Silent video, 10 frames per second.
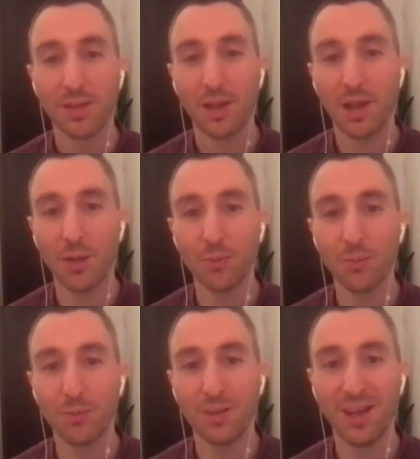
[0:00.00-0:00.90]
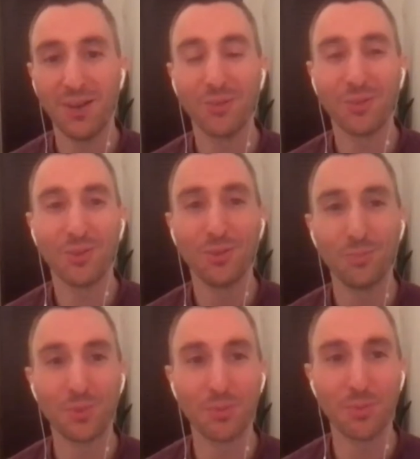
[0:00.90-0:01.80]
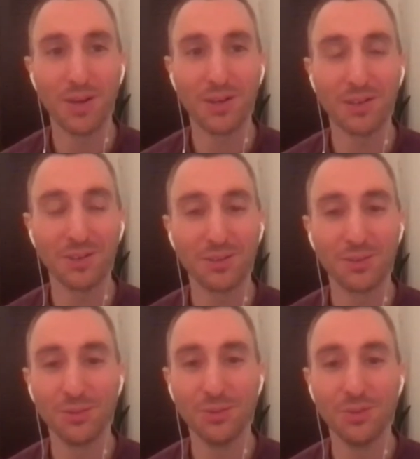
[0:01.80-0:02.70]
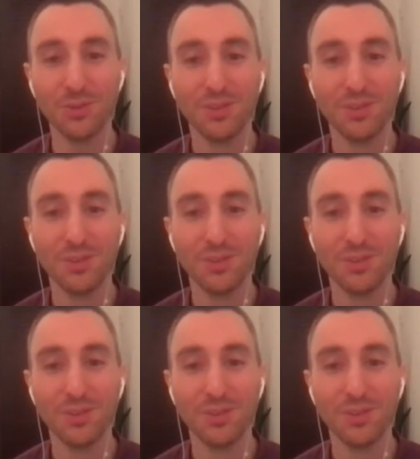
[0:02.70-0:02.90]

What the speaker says: how would you prepare it to